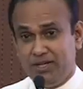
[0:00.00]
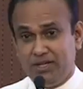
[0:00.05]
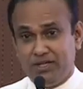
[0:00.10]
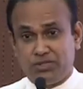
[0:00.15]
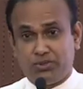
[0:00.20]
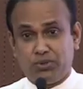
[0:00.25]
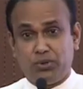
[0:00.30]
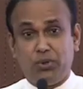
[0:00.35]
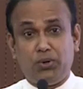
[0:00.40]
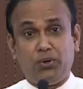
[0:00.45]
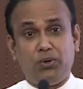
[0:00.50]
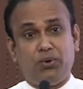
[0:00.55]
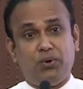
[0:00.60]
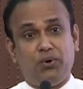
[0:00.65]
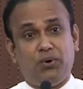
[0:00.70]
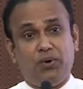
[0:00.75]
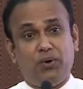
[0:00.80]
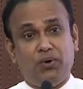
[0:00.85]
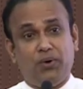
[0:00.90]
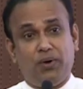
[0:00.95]
So,
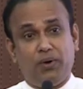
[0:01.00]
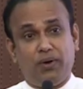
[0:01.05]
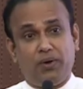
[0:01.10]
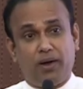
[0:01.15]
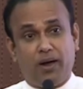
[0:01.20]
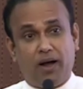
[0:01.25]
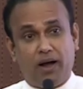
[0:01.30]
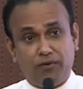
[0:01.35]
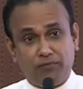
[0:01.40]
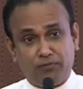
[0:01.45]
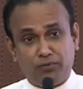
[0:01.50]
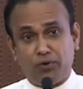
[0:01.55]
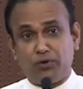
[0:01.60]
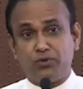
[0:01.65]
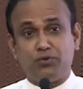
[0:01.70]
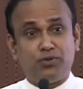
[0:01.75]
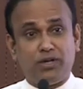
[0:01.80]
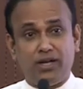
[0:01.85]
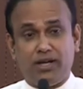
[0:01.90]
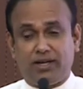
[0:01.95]

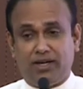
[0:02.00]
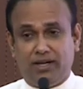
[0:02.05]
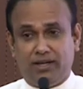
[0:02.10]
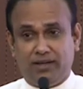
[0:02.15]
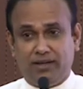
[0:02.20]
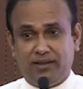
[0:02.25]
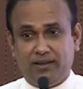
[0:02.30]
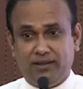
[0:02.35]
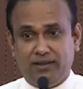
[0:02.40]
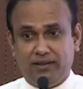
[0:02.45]
unfortunately,